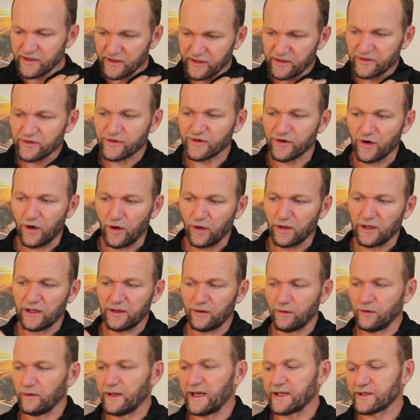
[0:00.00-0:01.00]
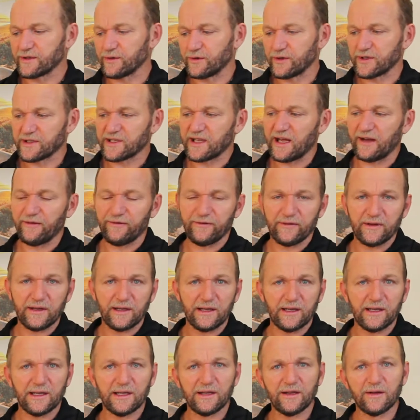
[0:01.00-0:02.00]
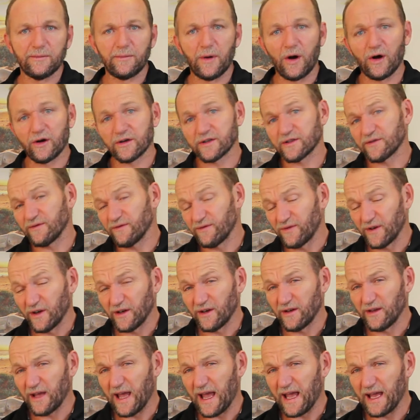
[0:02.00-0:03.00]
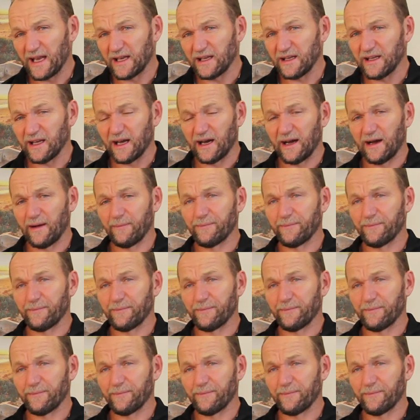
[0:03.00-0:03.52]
the controller, all that sort of stuff in the box, very handy,